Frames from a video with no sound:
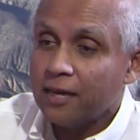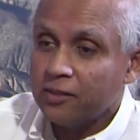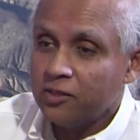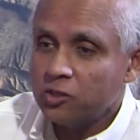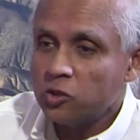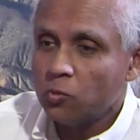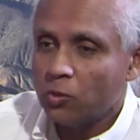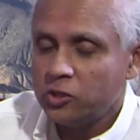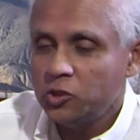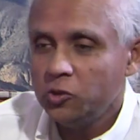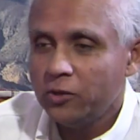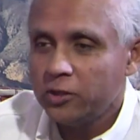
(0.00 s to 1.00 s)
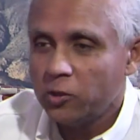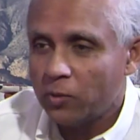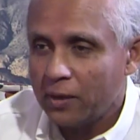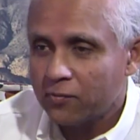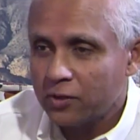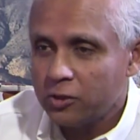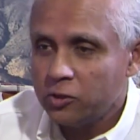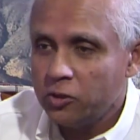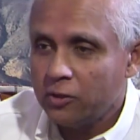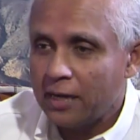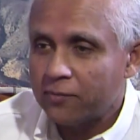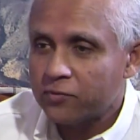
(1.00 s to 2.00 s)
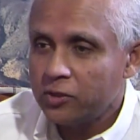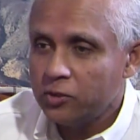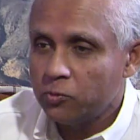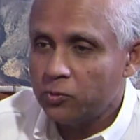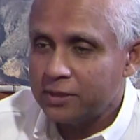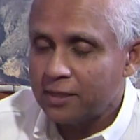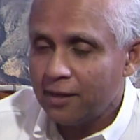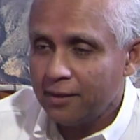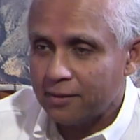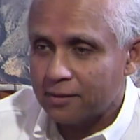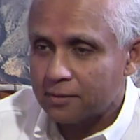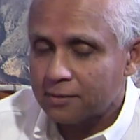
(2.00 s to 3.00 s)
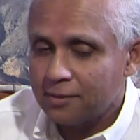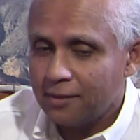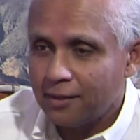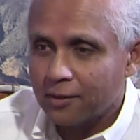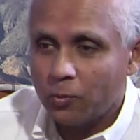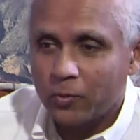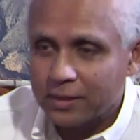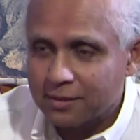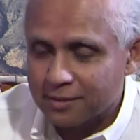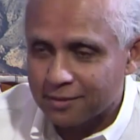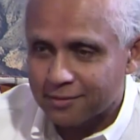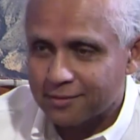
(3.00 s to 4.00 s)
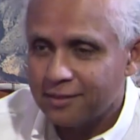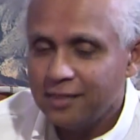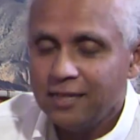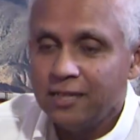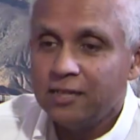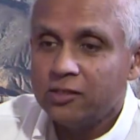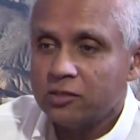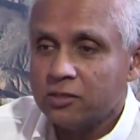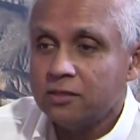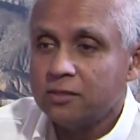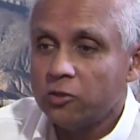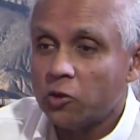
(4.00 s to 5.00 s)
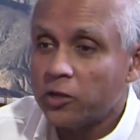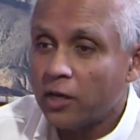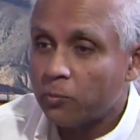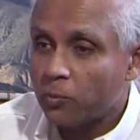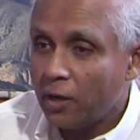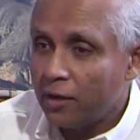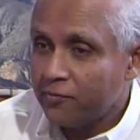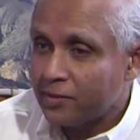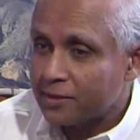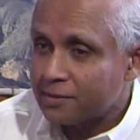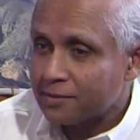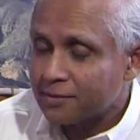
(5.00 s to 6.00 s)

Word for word: This is what you and your wife gonna do after you retire. I go, what is this? This is your nonprofit.